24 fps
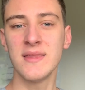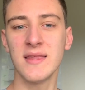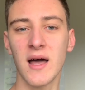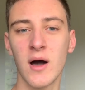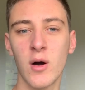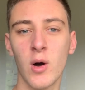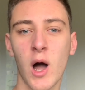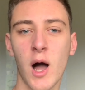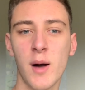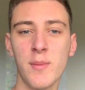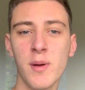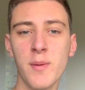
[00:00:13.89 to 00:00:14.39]

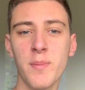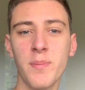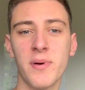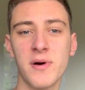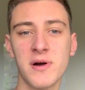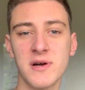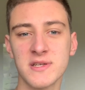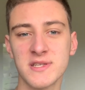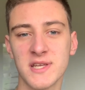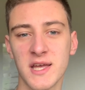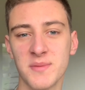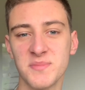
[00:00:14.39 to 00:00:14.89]
Now, I'm a
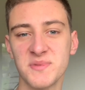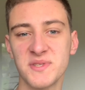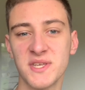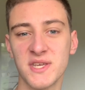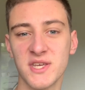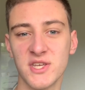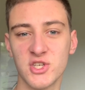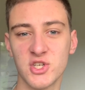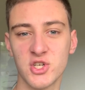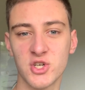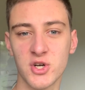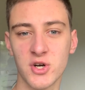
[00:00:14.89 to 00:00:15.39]
part-time
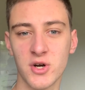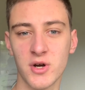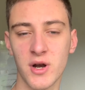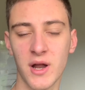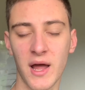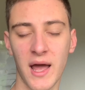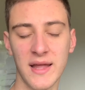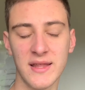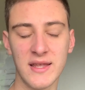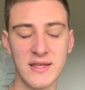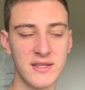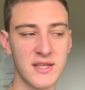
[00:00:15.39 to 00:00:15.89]
teacher
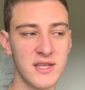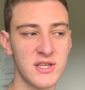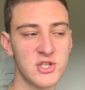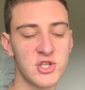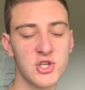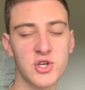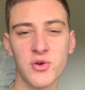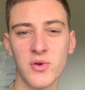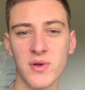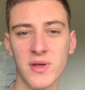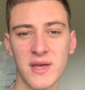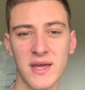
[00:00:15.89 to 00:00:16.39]
and I
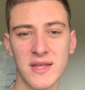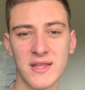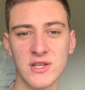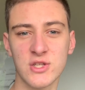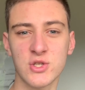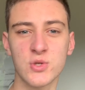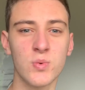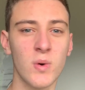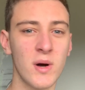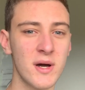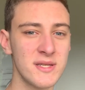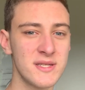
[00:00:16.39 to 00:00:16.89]
teach Greek in a
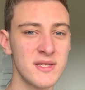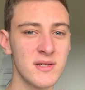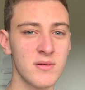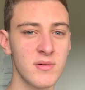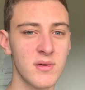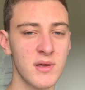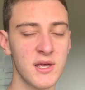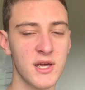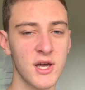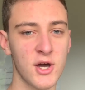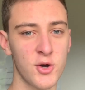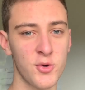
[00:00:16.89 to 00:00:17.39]

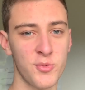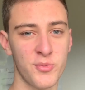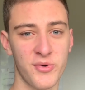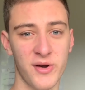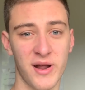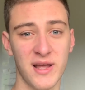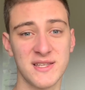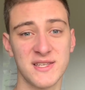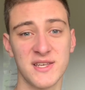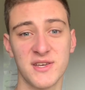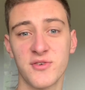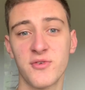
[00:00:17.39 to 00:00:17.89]
twice-a-week
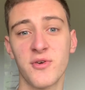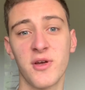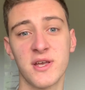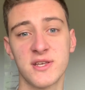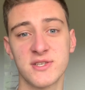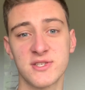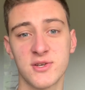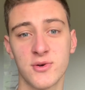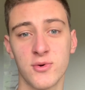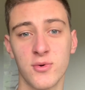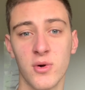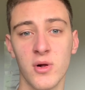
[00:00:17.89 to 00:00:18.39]
operating Greek
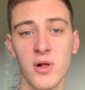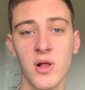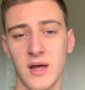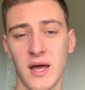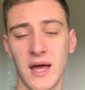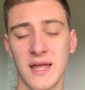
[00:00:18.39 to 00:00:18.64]
school,